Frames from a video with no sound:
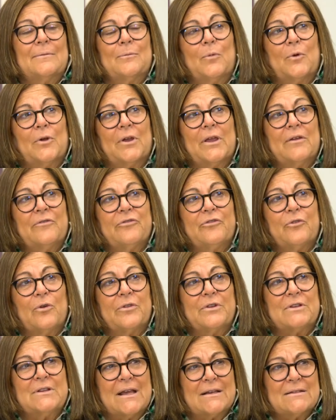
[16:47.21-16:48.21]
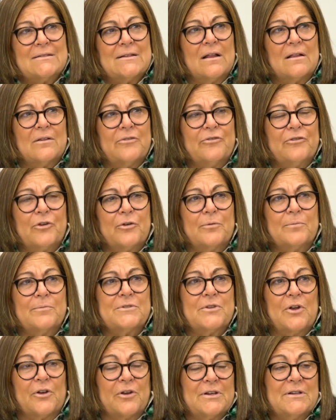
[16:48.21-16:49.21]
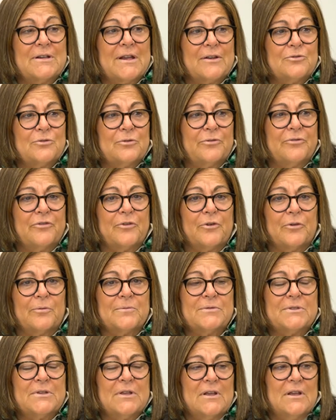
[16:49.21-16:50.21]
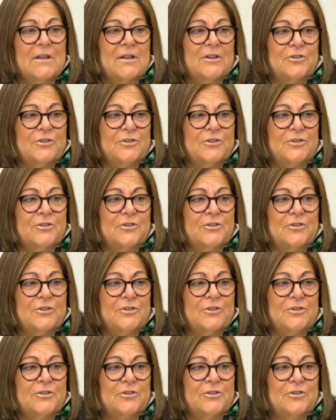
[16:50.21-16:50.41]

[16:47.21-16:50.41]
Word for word: working for all the textile firms, architectural firms,